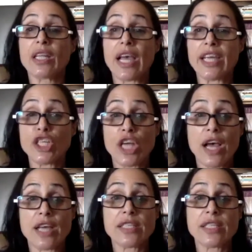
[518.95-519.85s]
Like
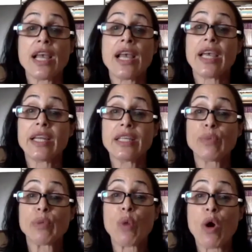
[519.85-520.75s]
Shas, it has
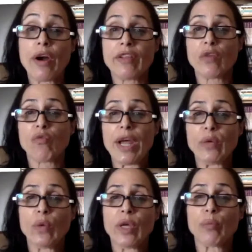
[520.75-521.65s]
been part of the
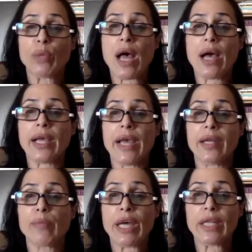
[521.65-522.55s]
right-wing bloc
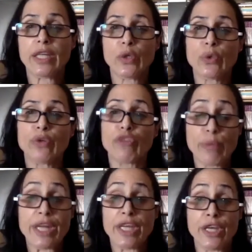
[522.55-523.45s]
headed by Likud for
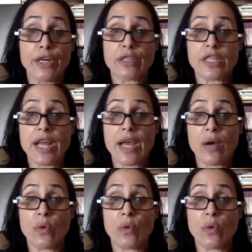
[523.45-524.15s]
many years now.